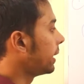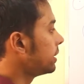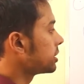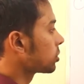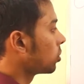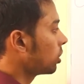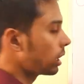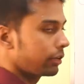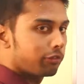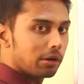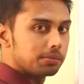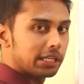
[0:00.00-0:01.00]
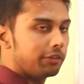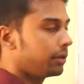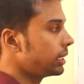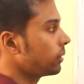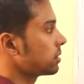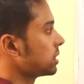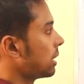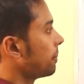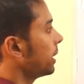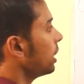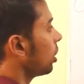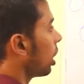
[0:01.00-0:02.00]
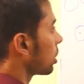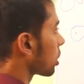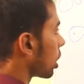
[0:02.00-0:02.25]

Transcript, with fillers: and this court reforms. Everything was done by Lord